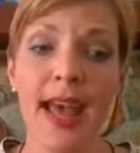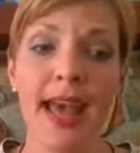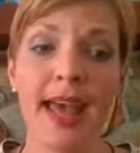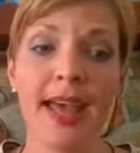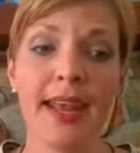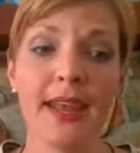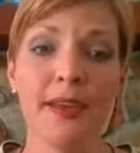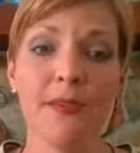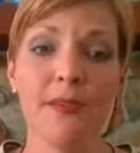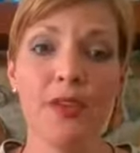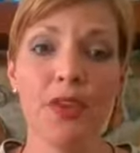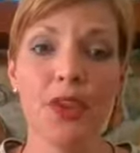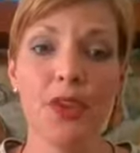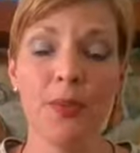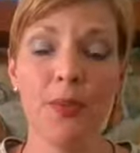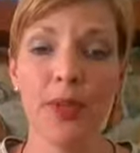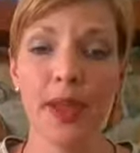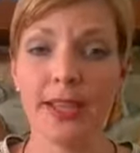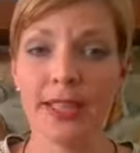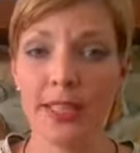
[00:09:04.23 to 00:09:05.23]
And if you
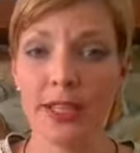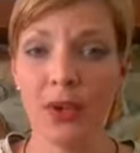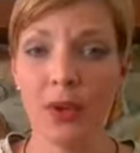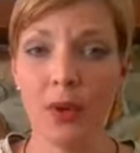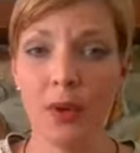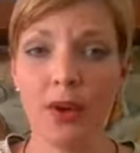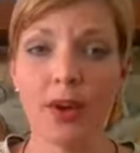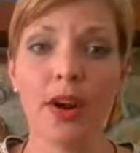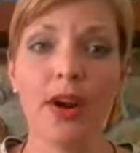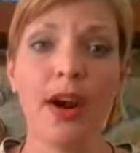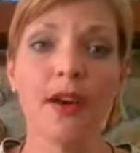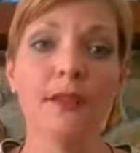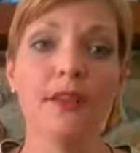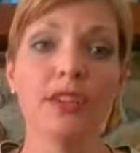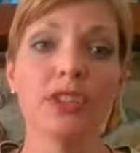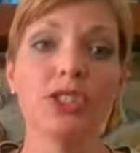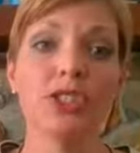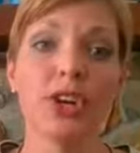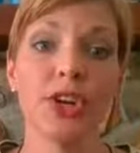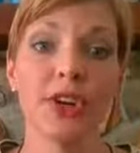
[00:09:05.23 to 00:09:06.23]
place an order of a
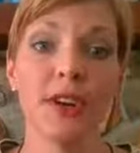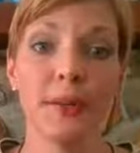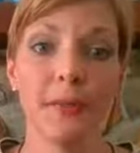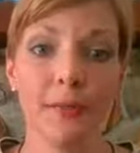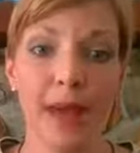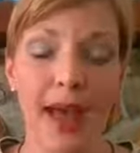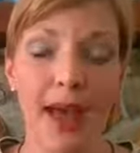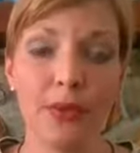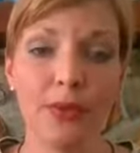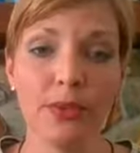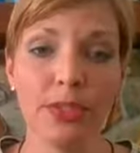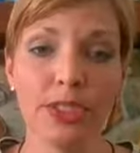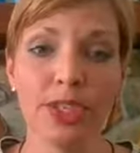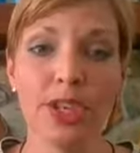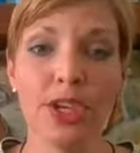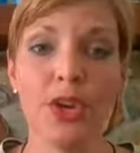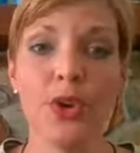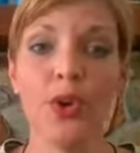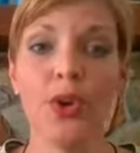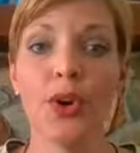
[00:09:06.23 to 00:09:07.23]
certain amount,
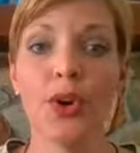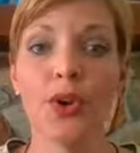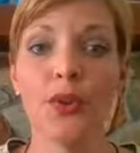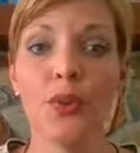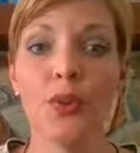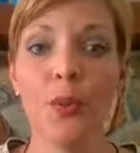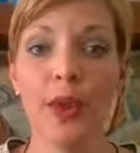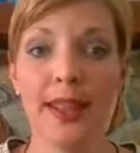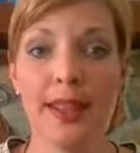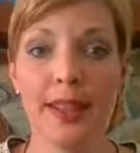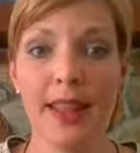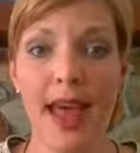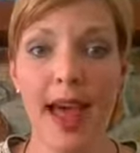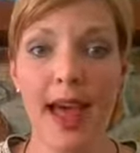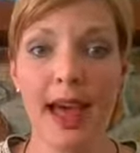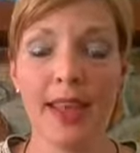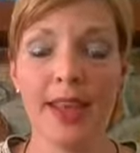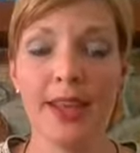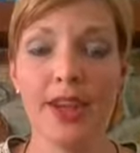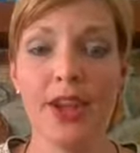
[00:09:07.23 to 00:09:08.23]
you could win
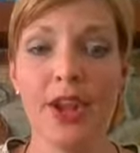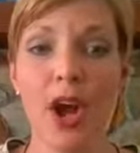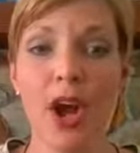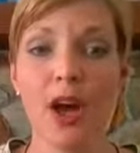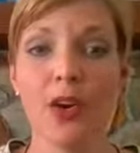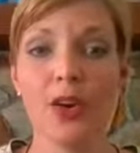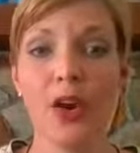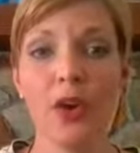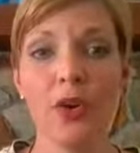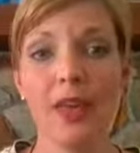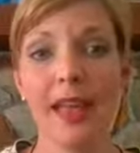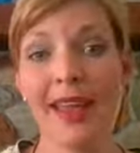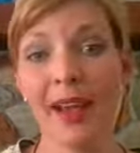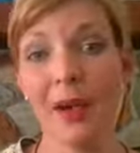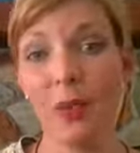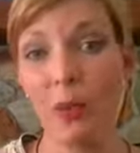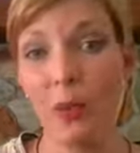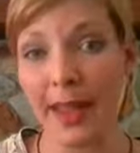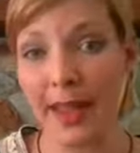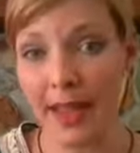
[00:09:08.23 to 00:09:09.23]
that, you know, I'll go like
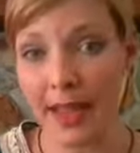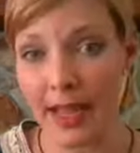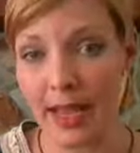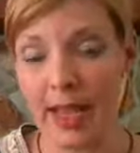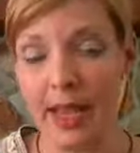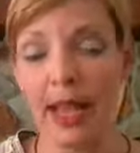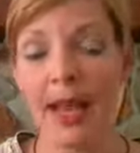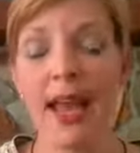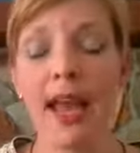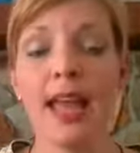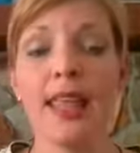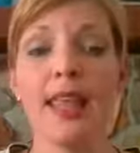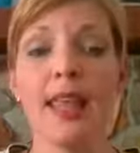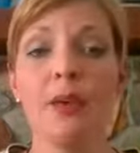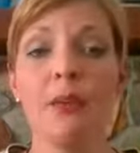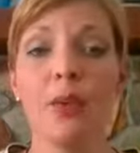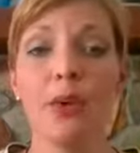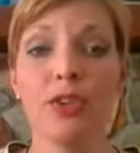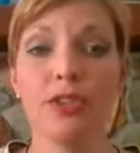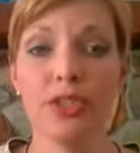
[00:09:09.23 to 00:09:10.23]
a week and
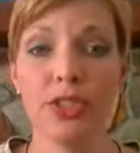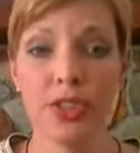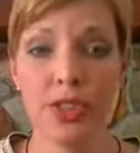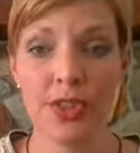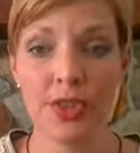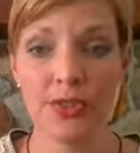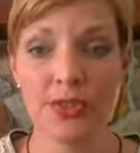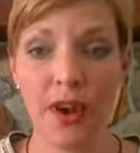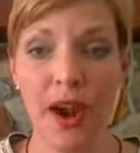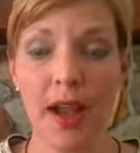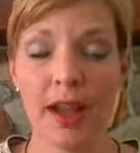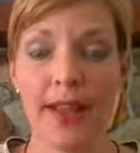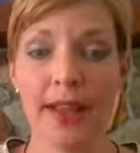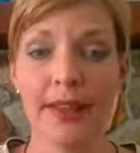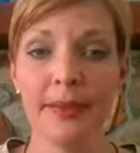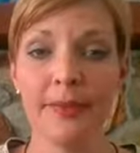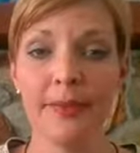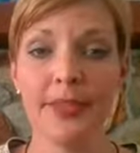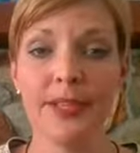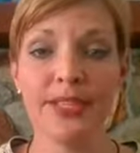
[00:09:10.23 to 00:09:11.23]
then we'll do the drawing.
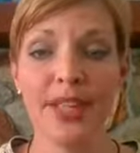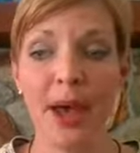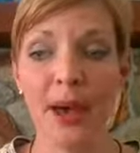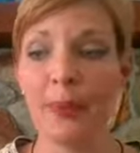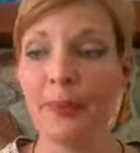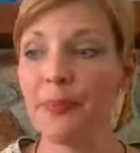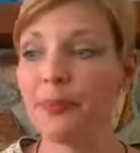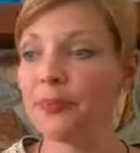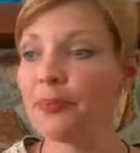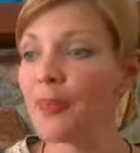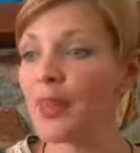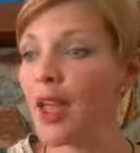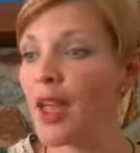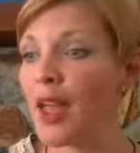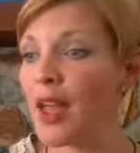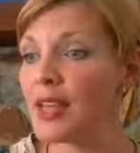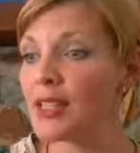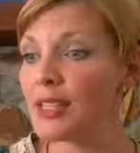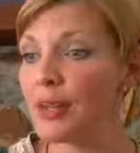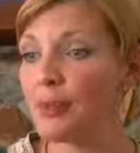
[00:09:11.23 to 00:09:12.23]
So,
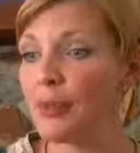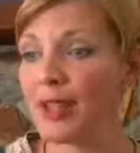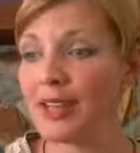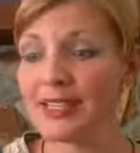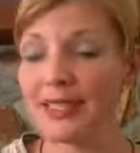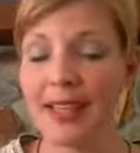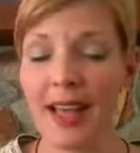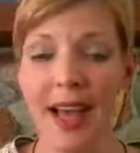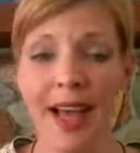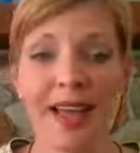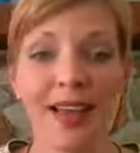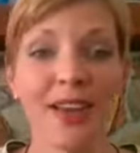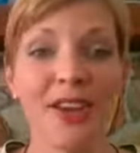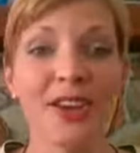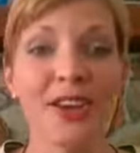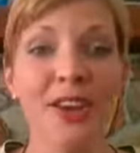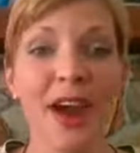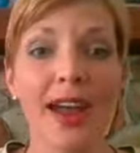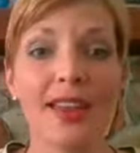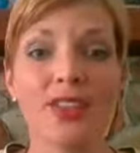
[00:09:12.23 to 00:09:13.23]
so Melissa,
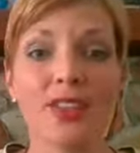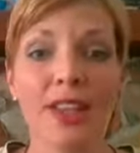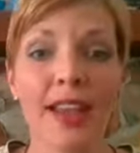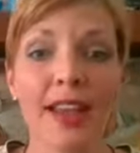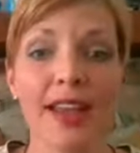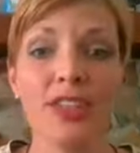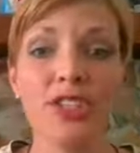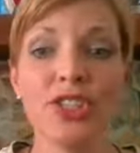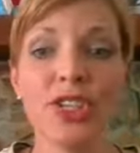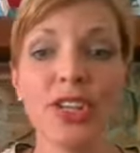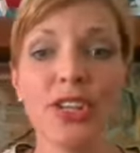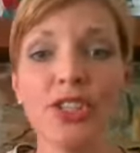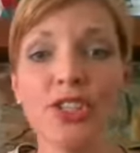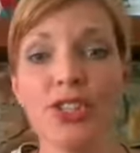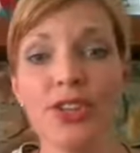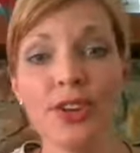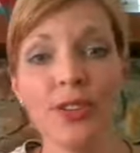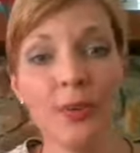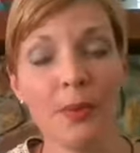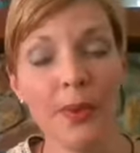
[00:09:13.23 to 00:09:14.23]
congratulations,
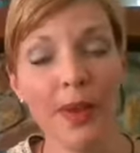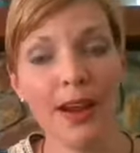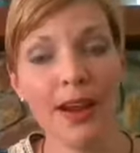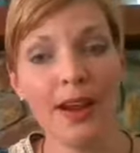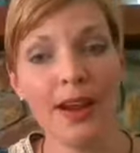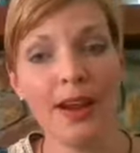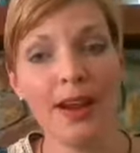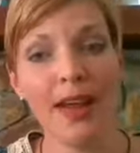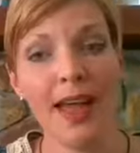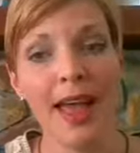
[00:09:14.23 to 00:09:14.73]
you're the winner.